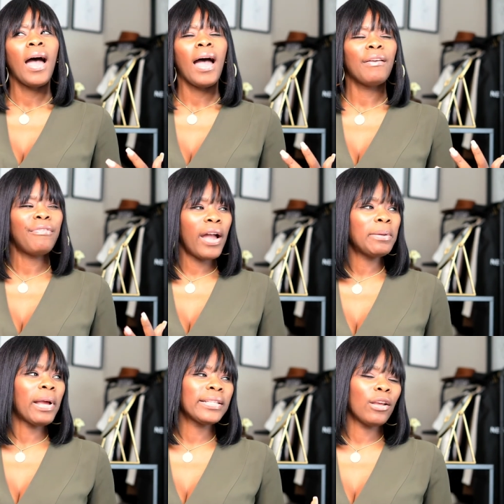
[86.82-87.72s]
I
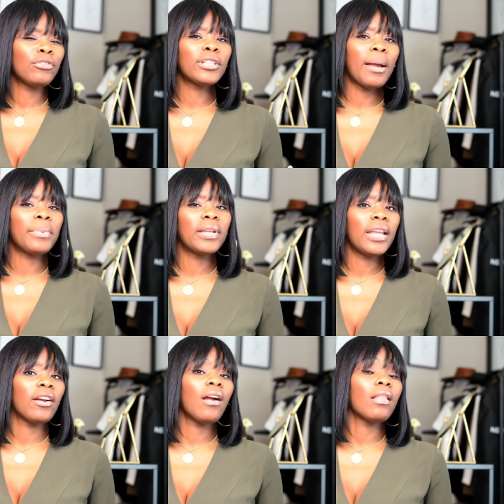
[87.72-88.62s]
find myself shopping
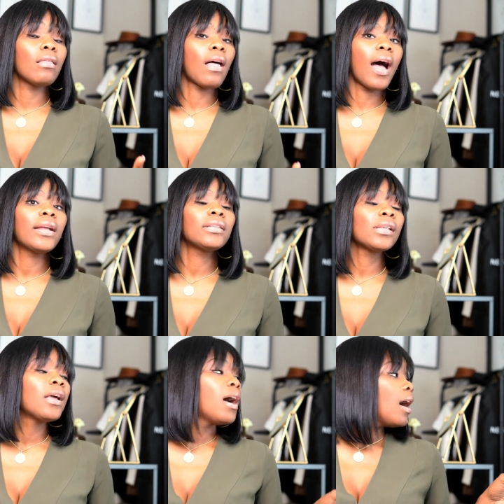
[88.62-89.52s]
here a lot.
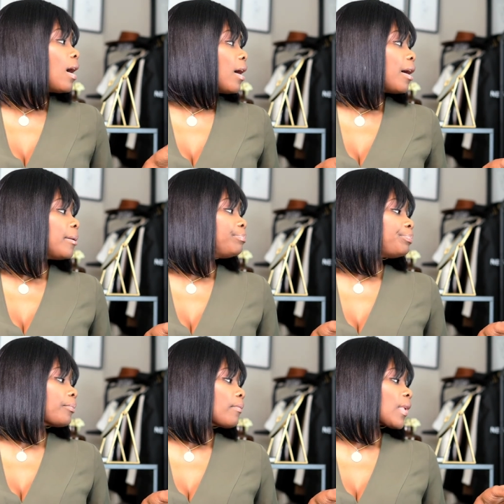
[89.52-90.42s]

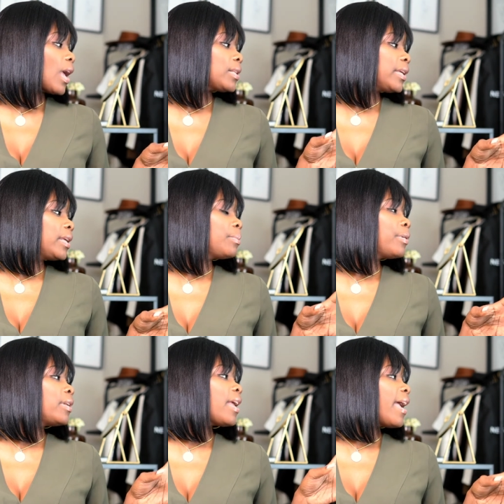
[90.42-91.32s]
Um, I didn't
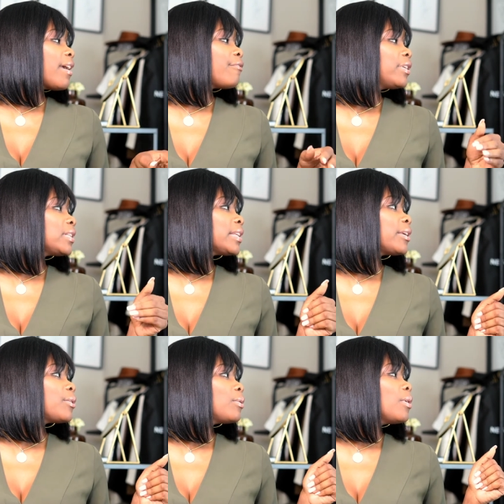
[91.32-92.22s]
put every
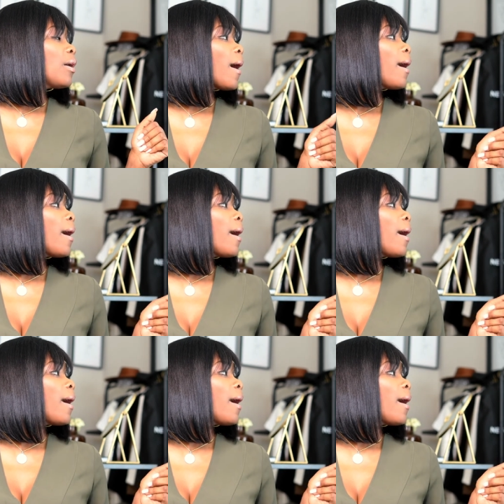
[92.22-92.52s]
single